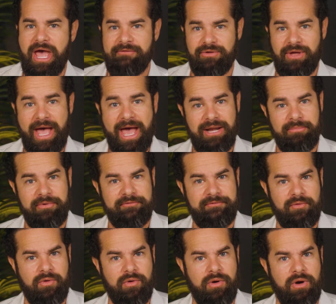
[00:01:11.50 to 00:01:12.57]
Have you had it
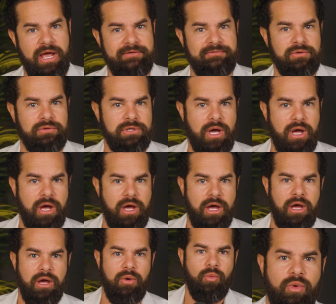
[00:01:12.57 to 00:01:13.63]
before? Have you
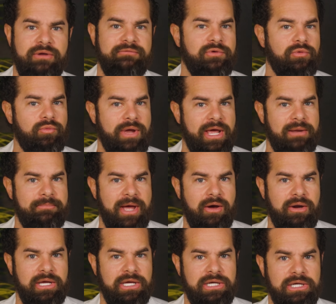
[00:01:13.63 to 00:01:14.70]
not? What have you read
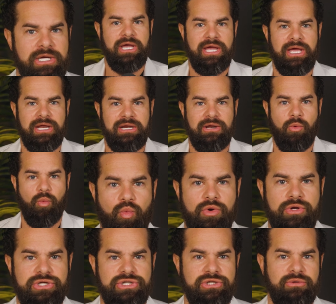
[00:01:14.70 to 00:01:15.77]
about it? And
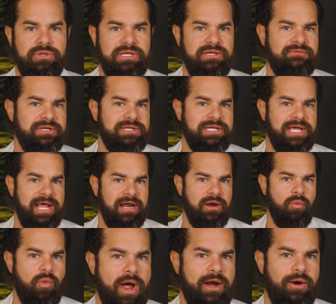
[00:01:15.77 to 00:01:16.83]
would you even get
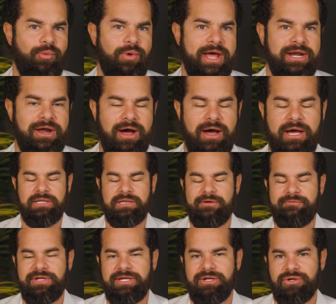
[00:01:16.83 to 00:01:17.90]
it? Why or why not? I'd
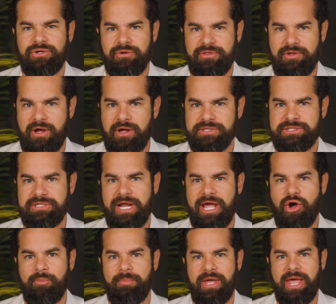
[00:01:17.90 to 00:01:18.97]
love to hear your thoughts and
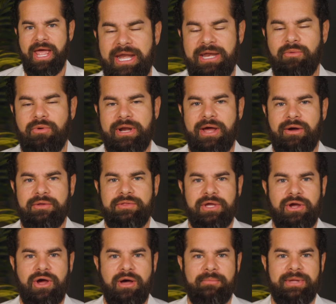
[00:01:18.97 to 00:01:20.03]
help anyone out in the
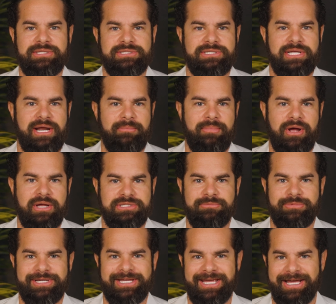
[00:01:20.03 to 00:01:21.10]
comments that I
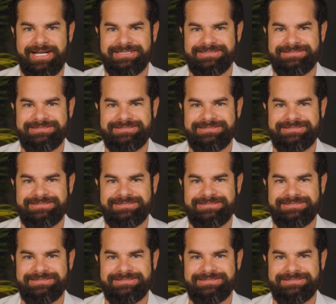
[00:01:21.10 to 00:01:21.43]
possibly can.